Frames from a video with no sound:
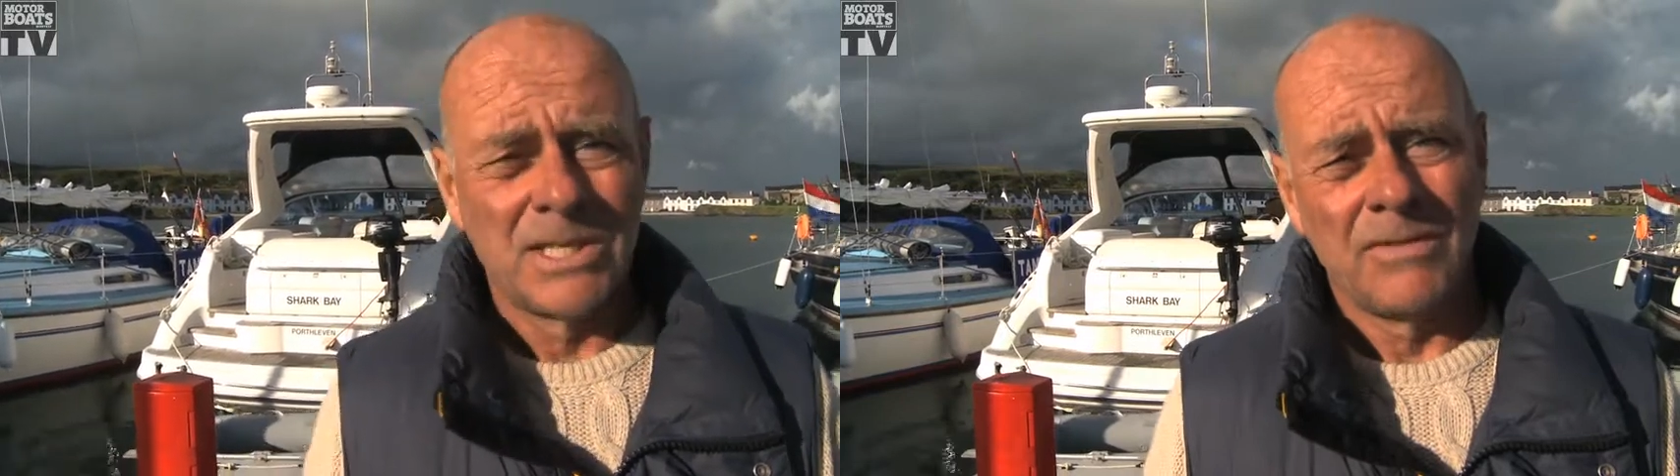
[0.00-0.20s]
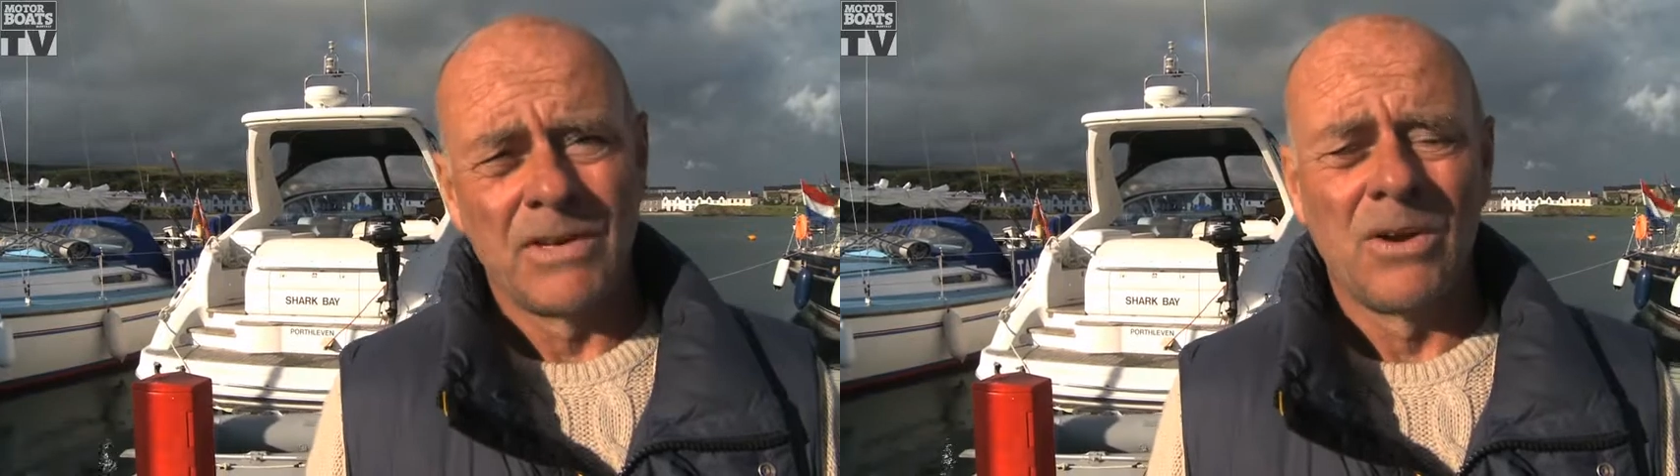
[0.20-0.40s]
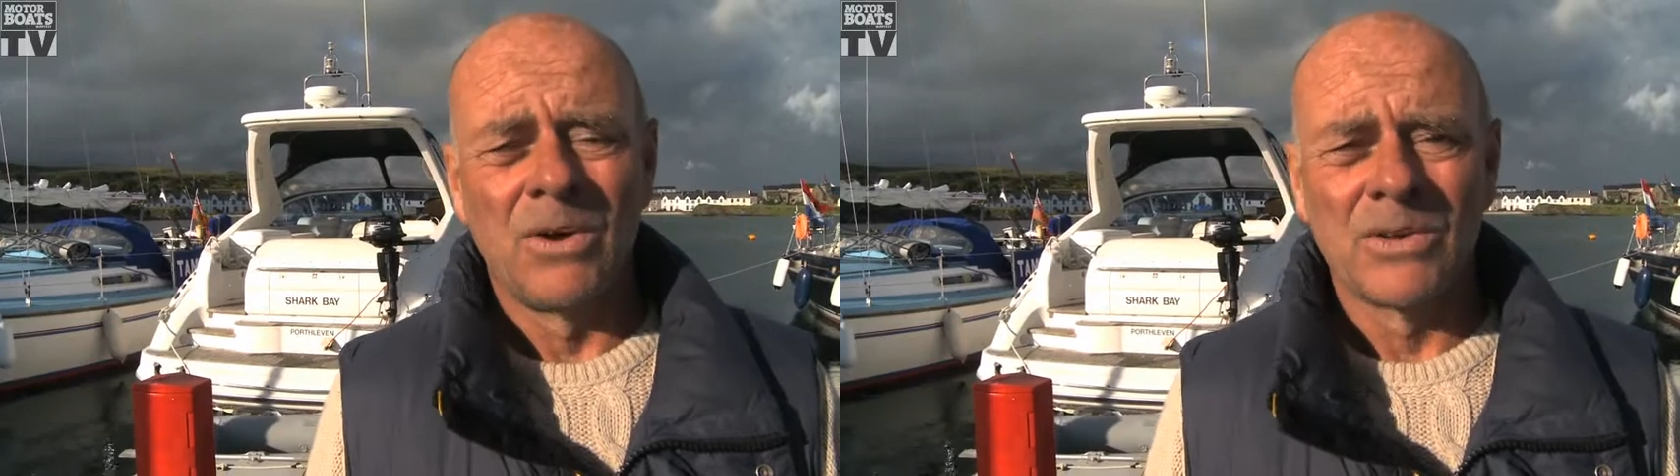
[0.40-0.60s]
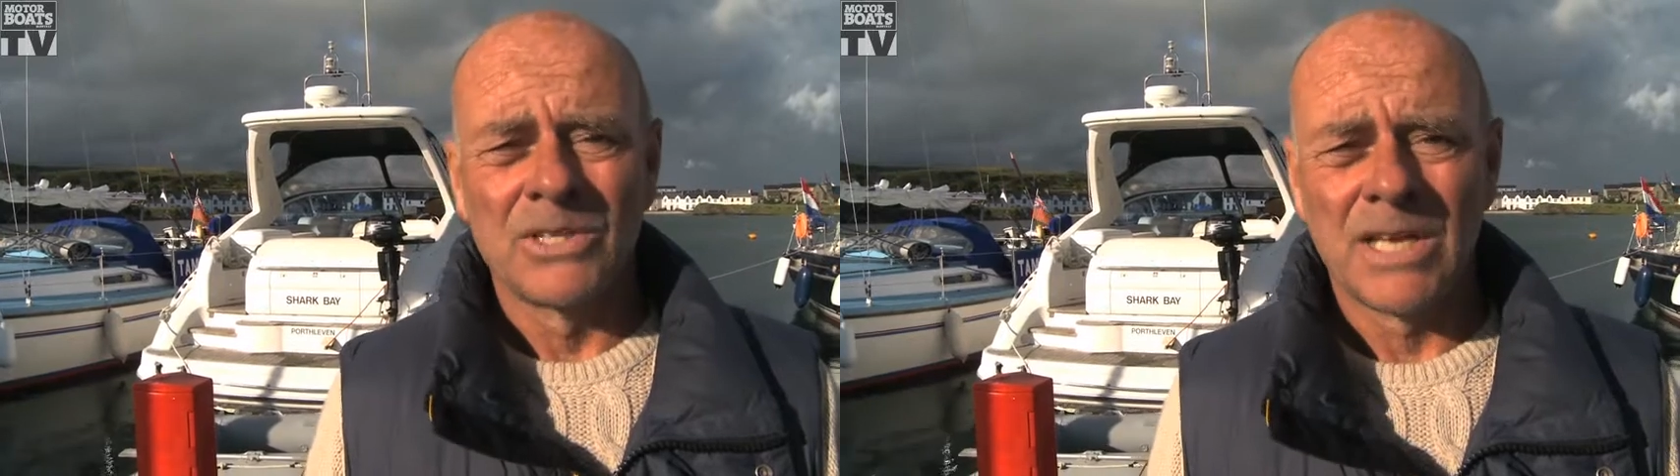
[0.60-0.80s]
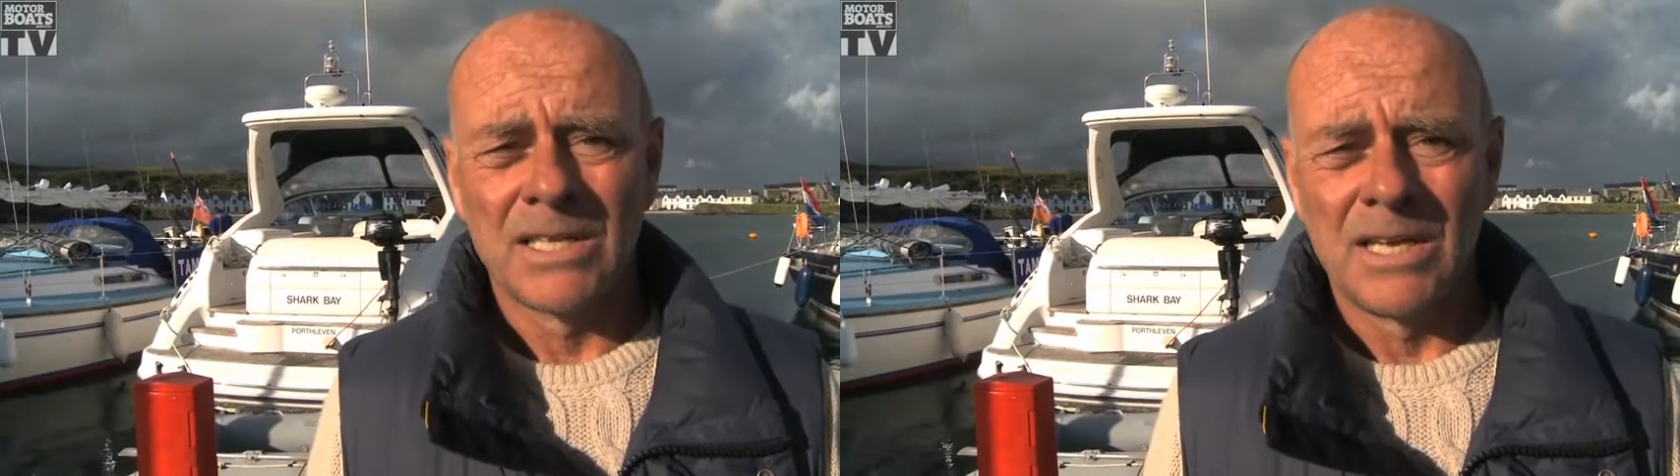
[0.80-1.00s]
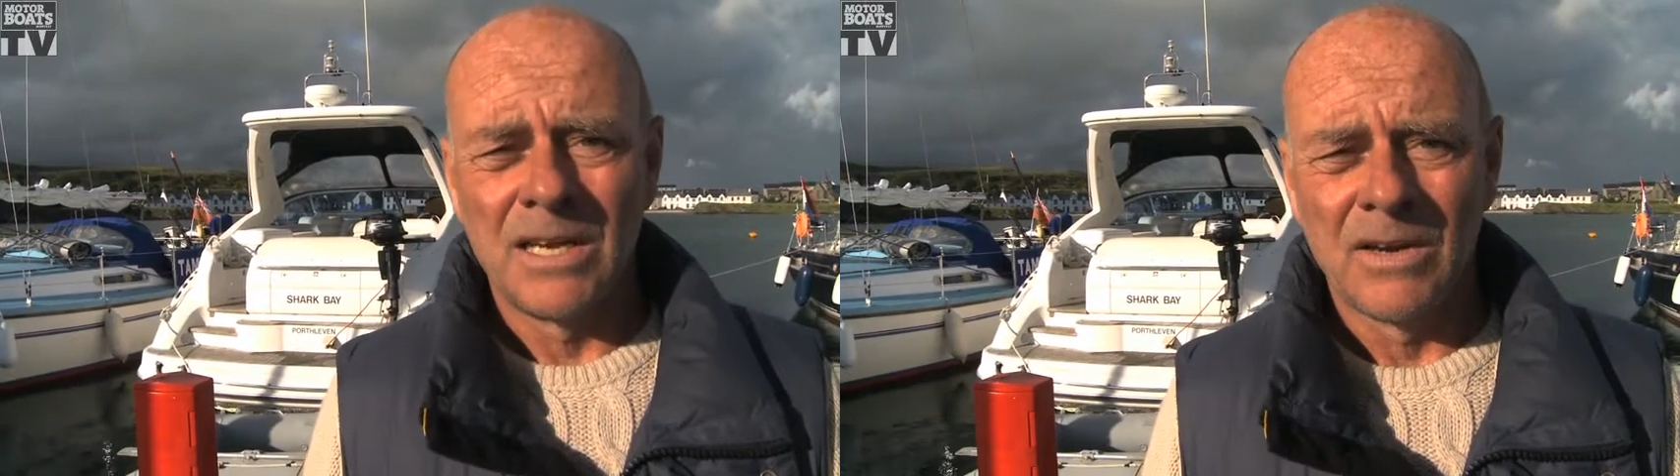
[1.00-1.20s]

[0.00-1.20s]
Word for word: seven o'clock on Saturday